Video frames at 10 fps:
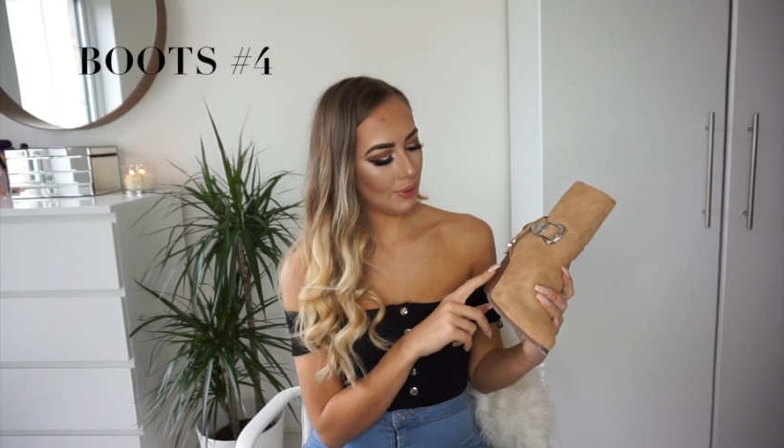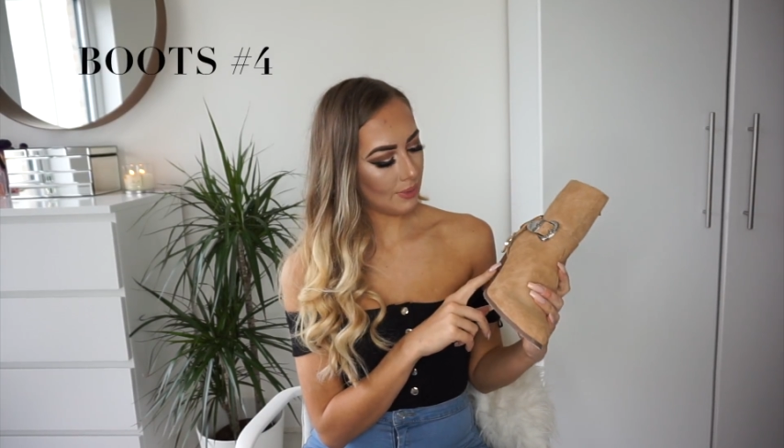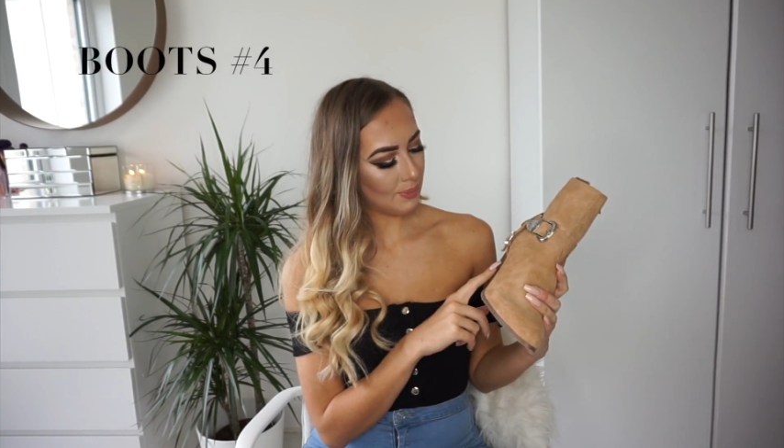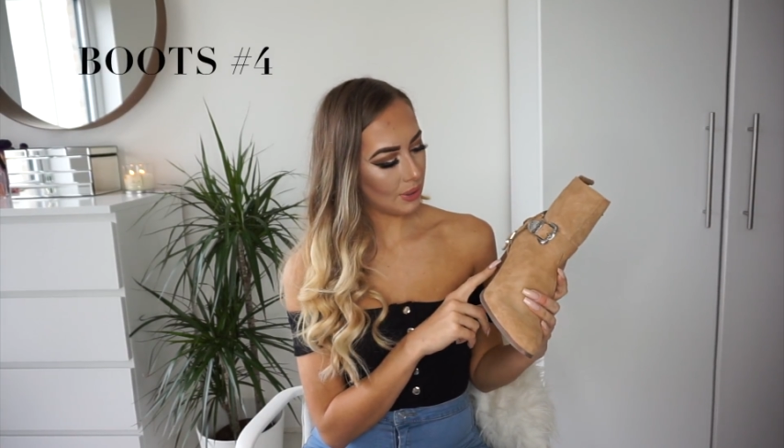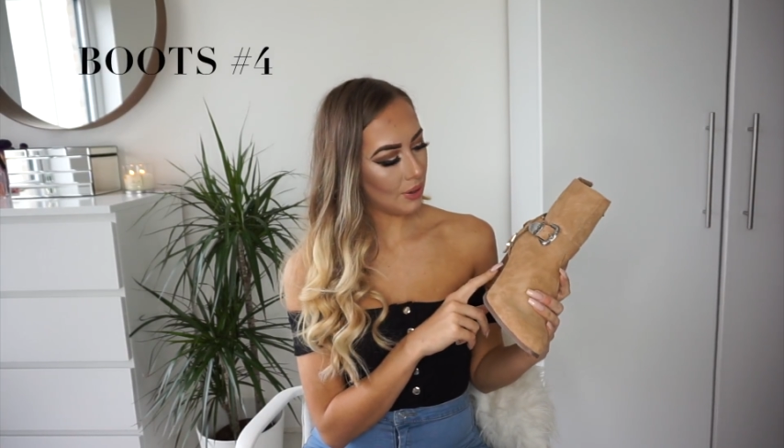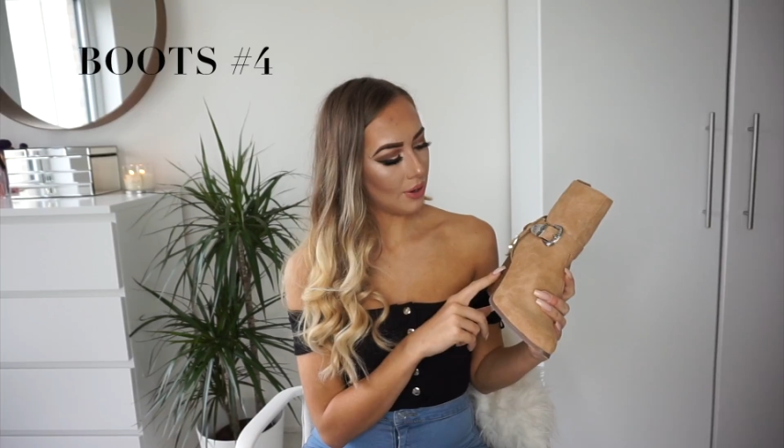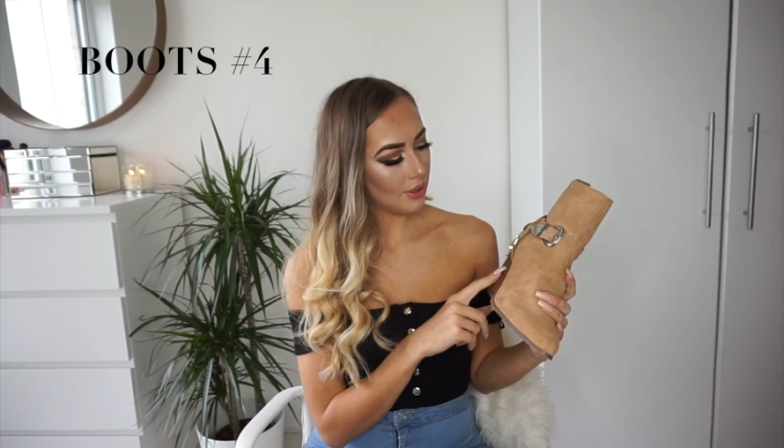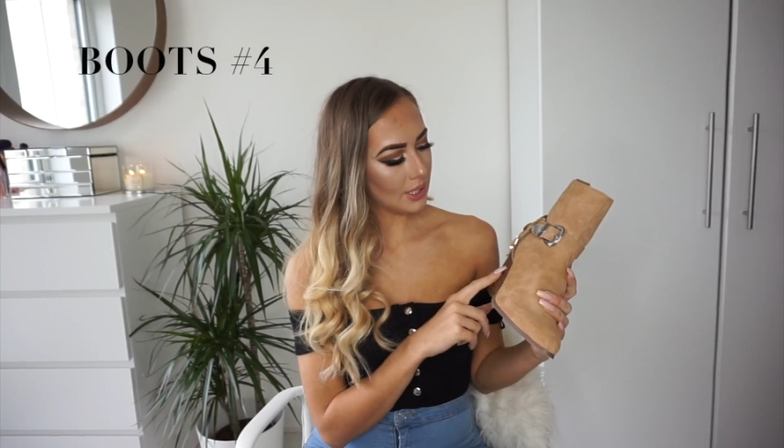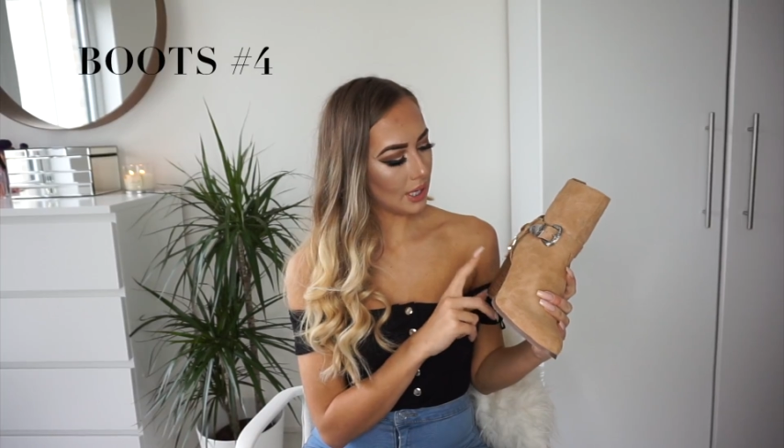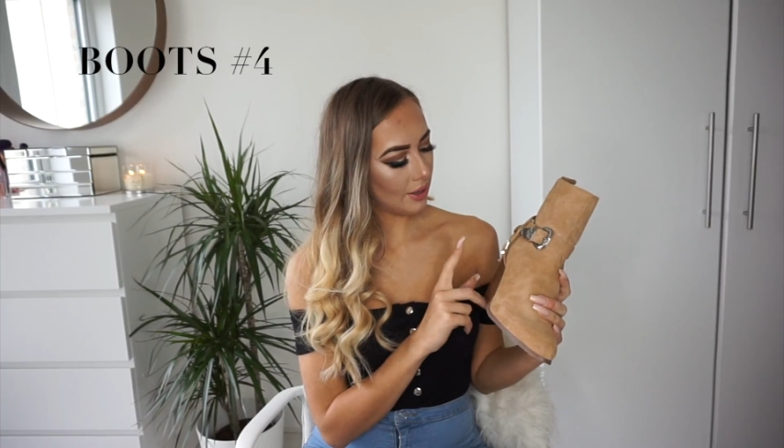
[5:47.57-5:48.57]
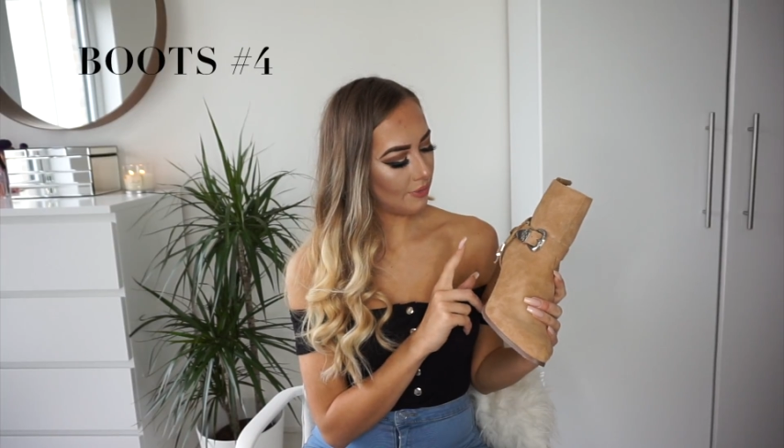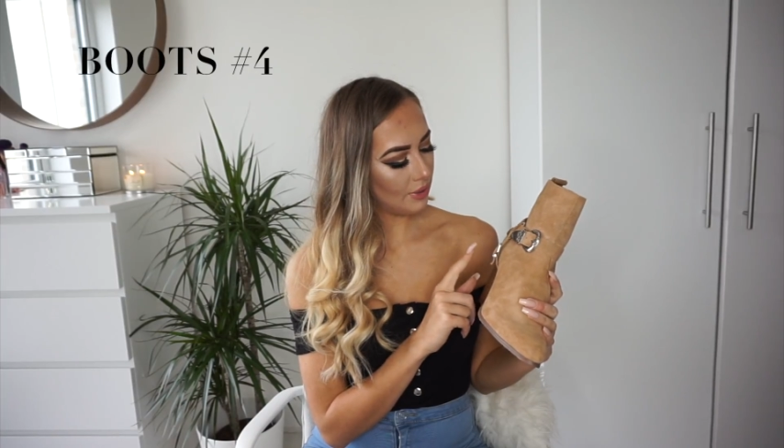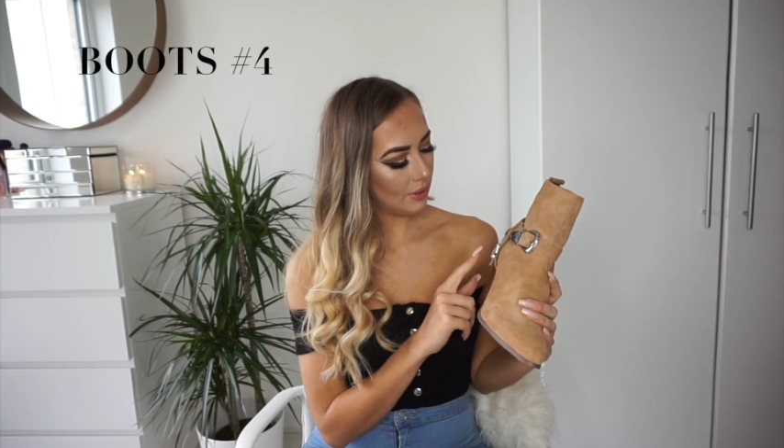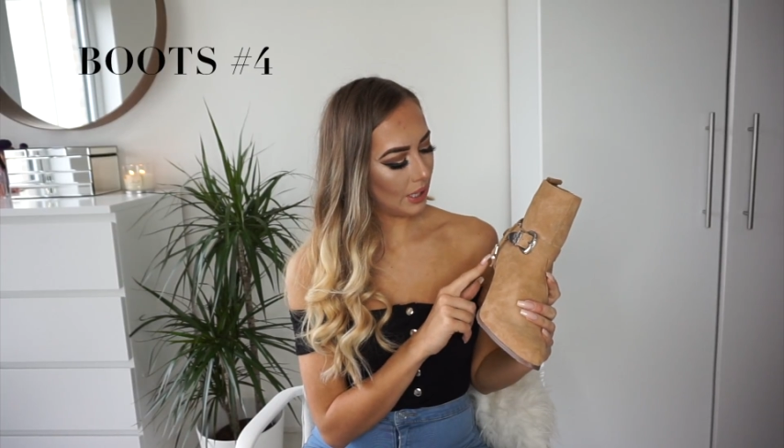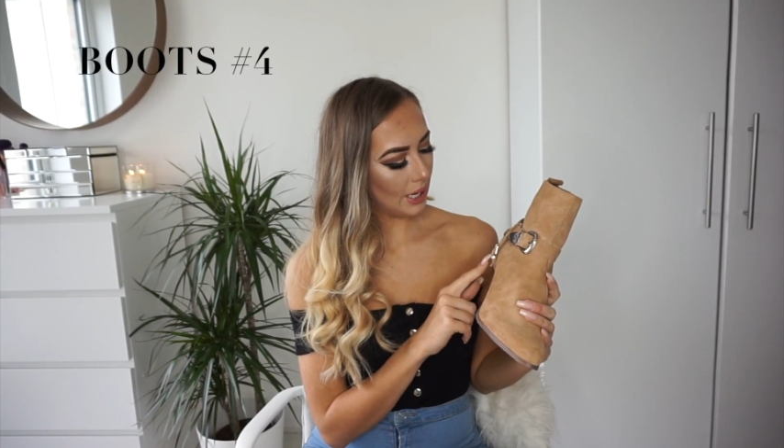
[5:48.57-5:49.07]
but because I
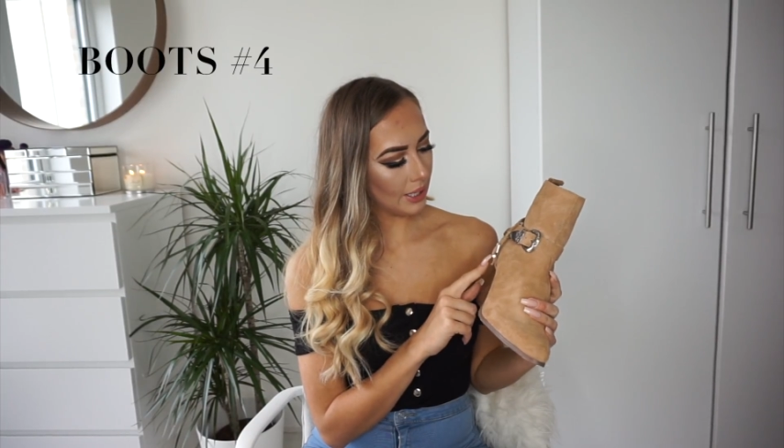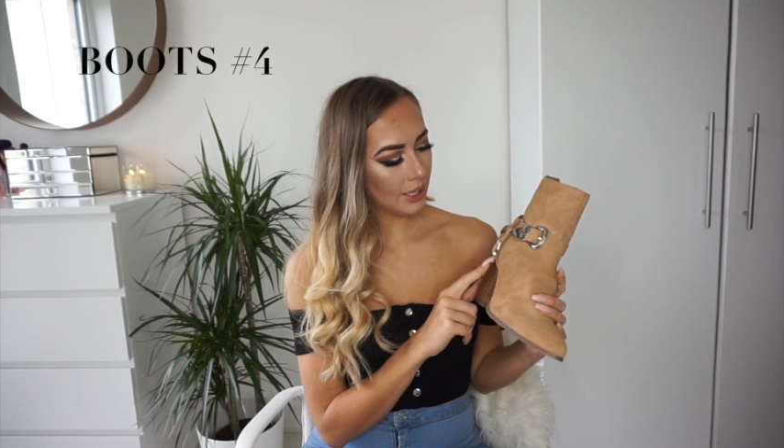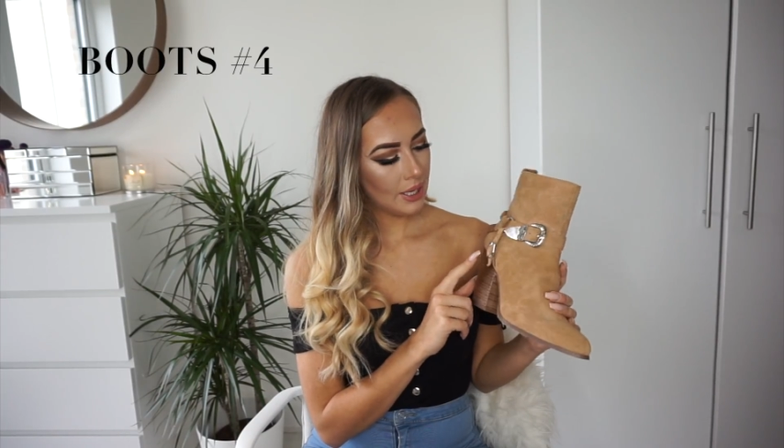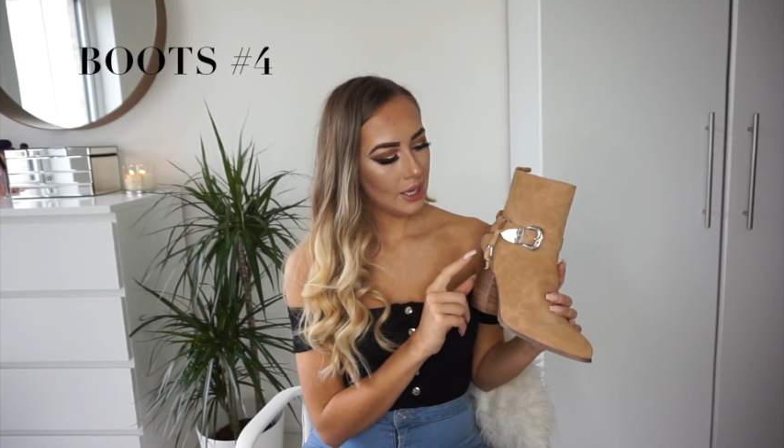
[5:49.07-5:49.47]
feel like